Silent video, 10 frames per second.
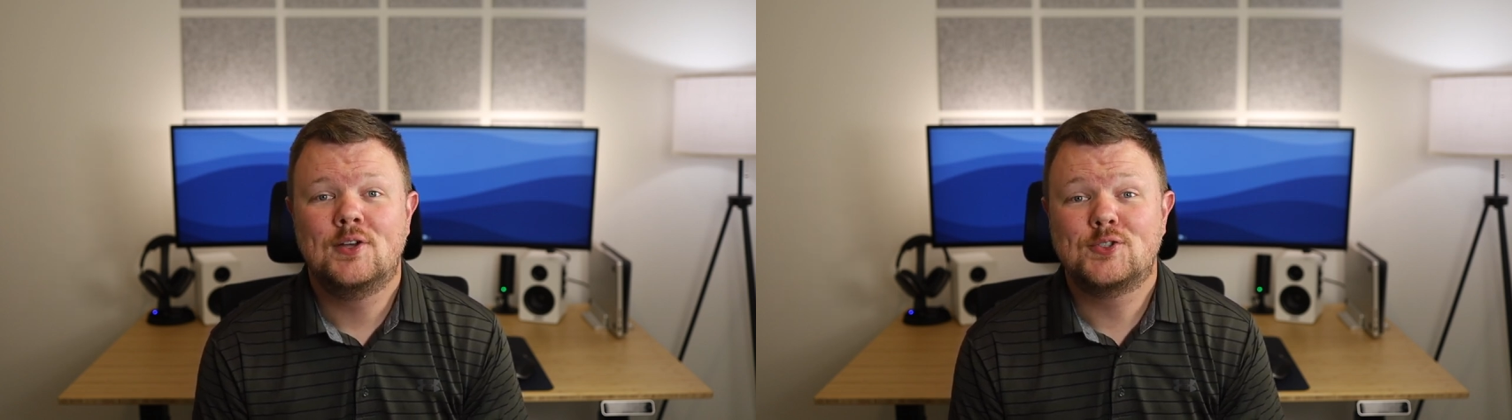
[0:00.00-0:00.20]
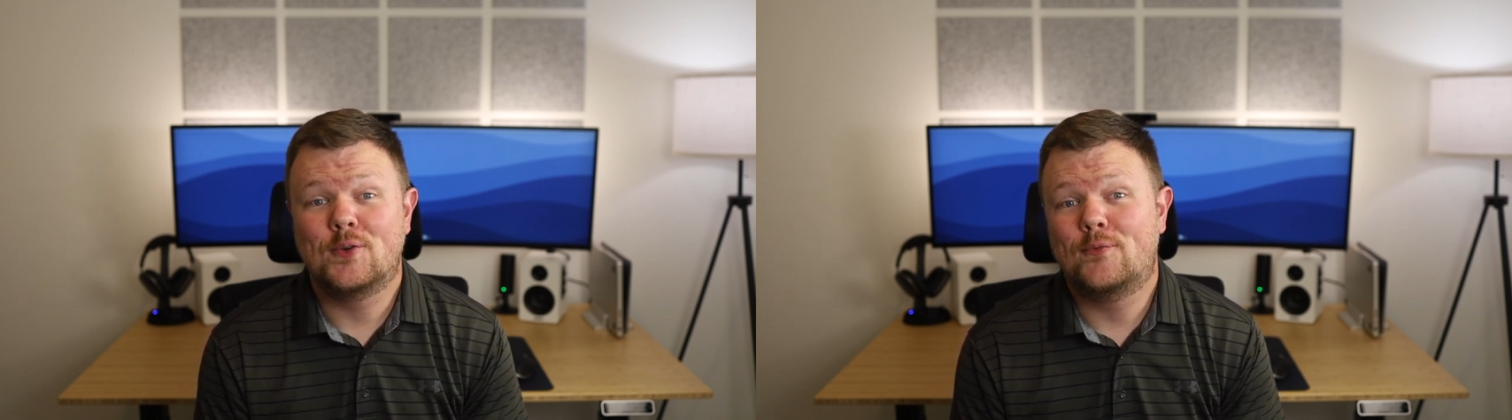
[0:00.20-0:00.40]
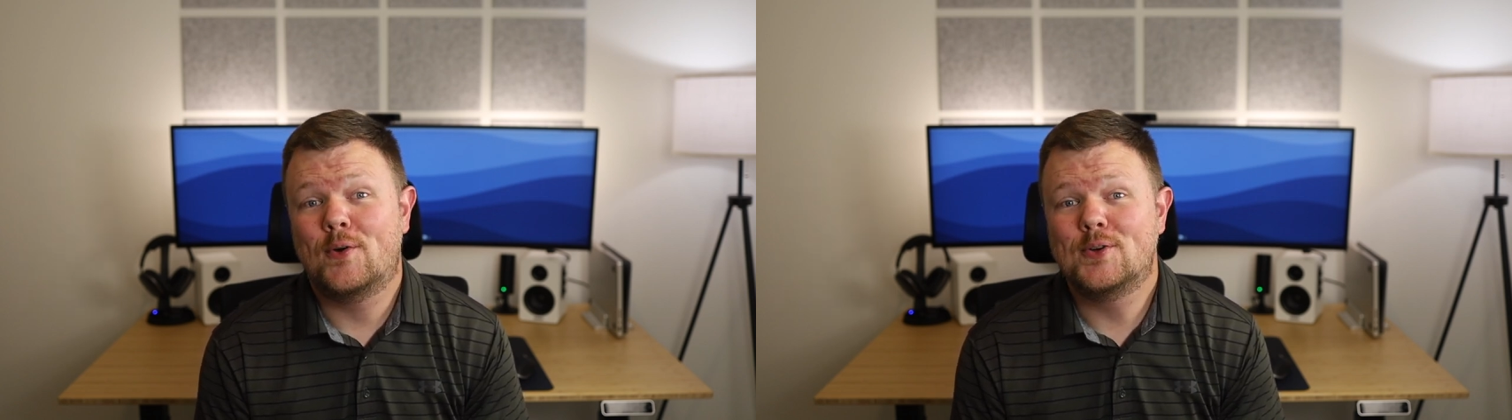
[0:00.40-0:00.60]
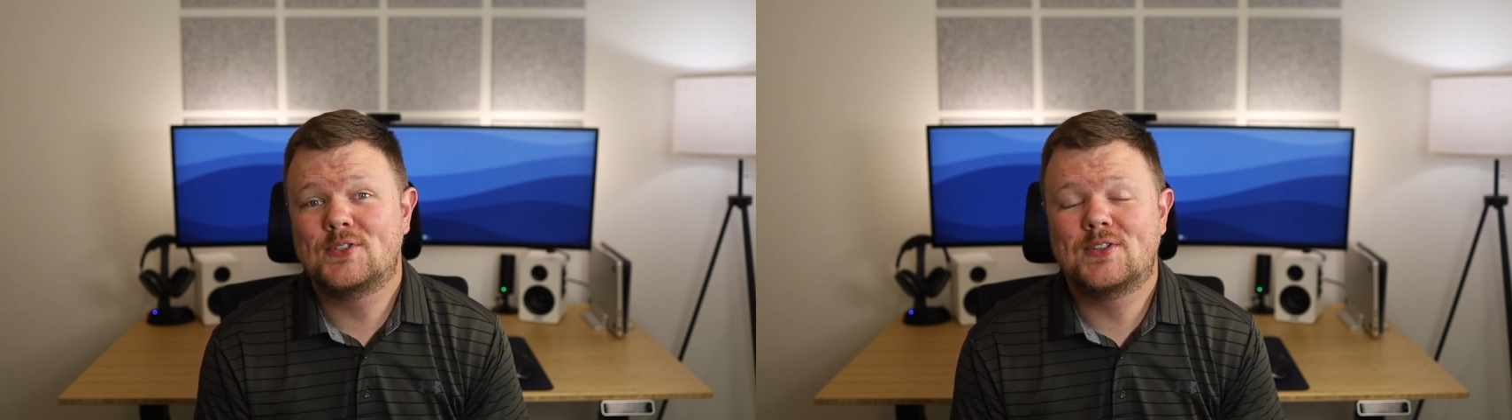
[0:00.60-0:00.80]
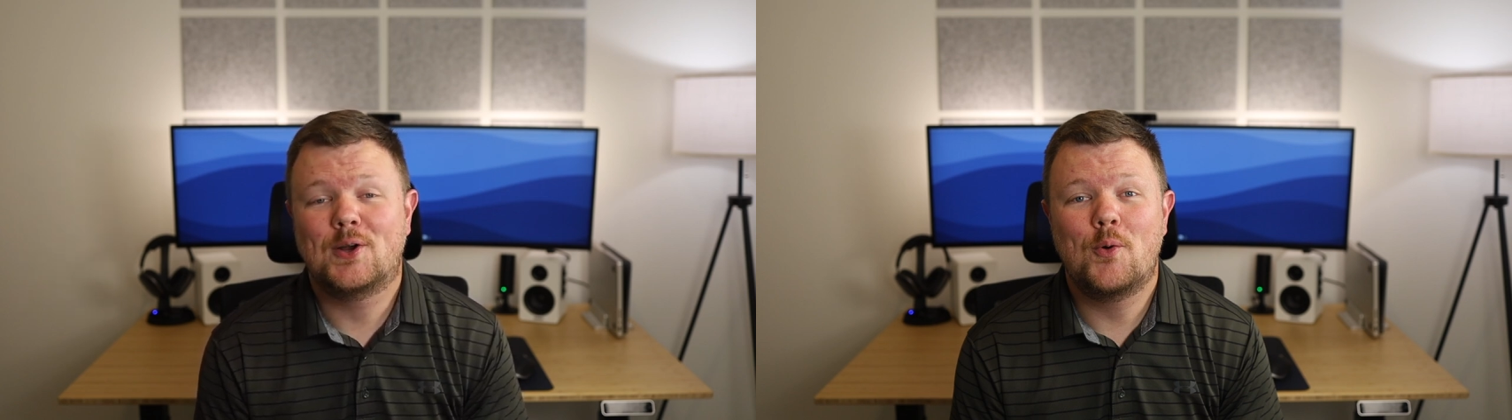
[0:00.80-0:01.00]
So
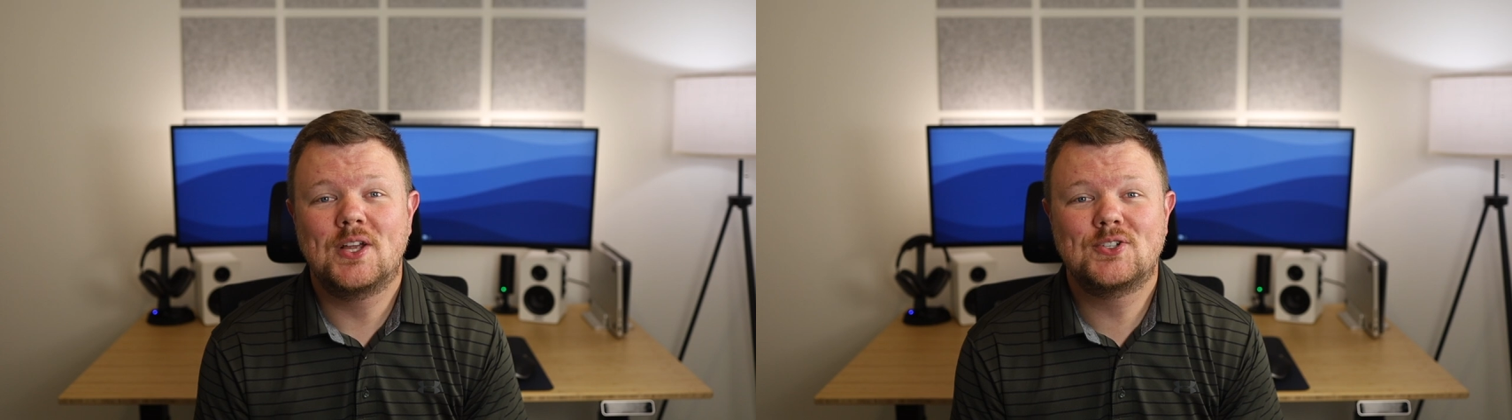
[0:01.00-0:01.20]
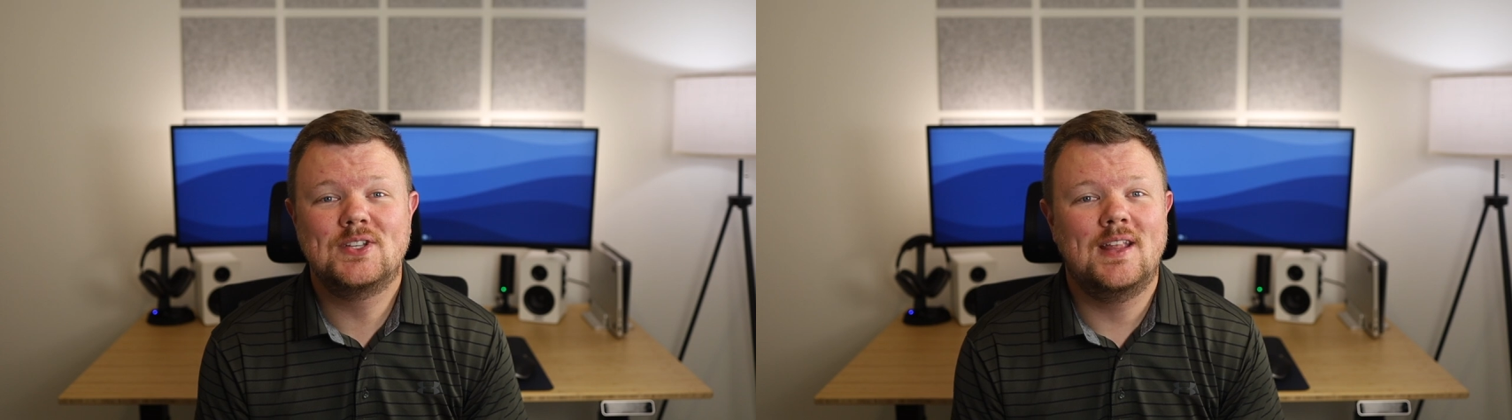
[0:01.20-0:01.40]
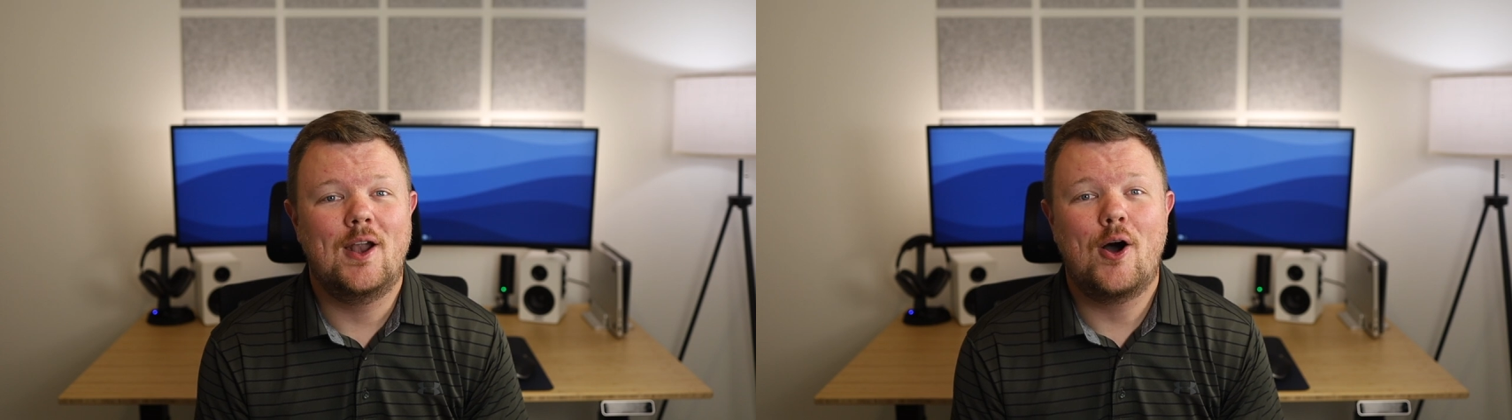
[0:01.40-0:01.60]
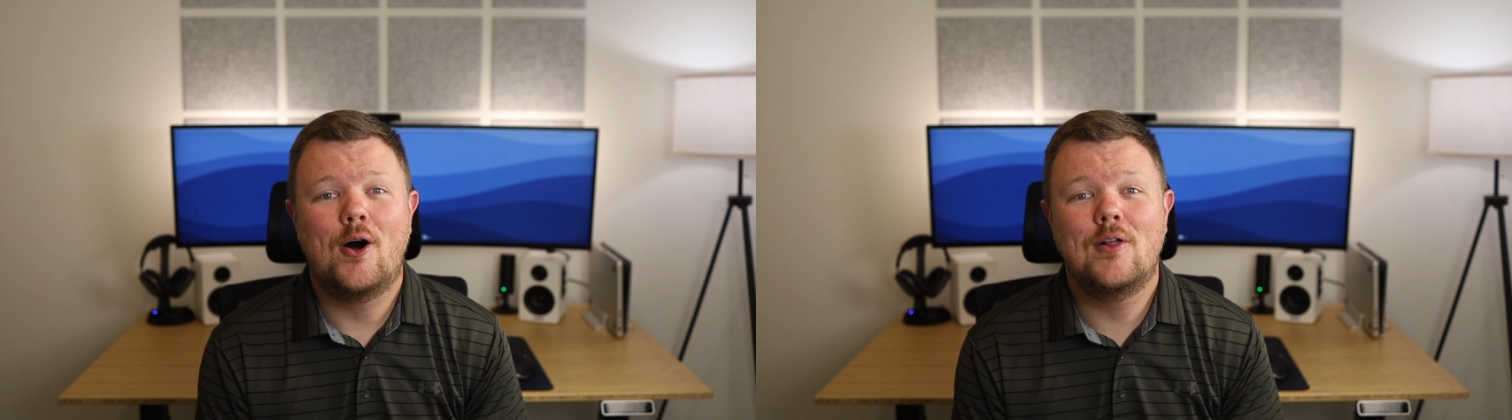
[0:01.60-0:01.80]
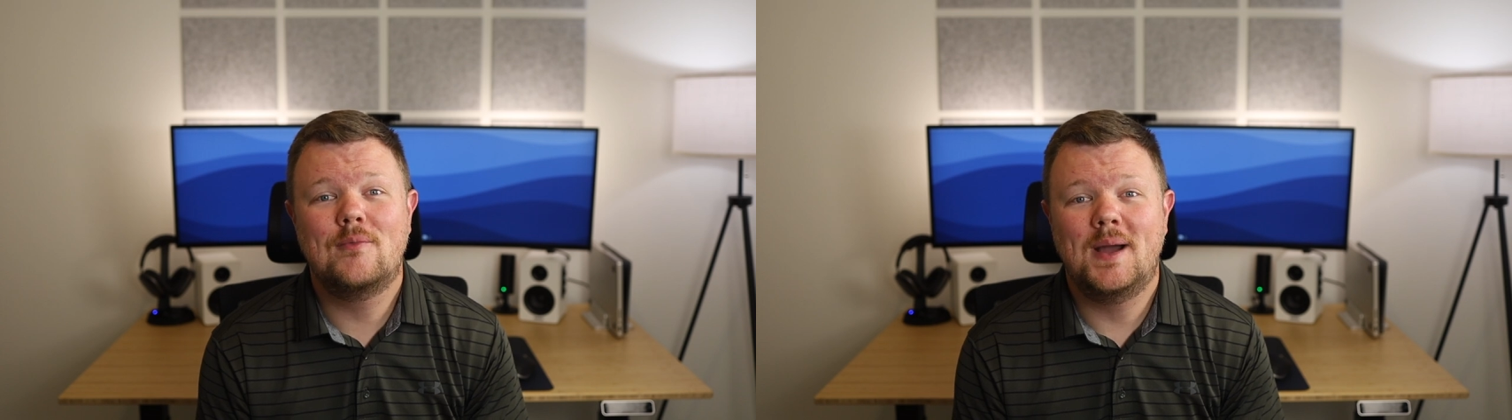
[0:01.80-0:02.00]
first, the question that all of